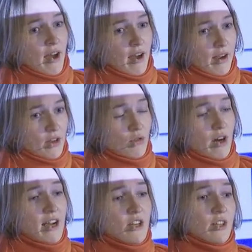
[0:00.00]
uh, you
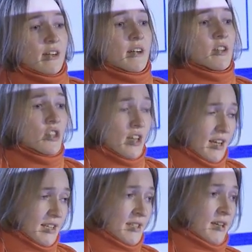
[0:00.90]
can't
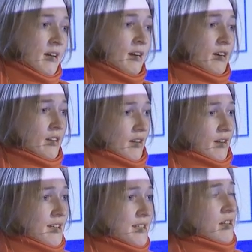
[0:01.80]
guarantee its,
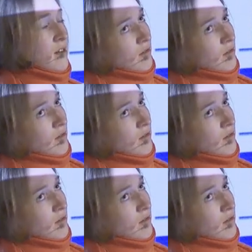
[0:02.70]
its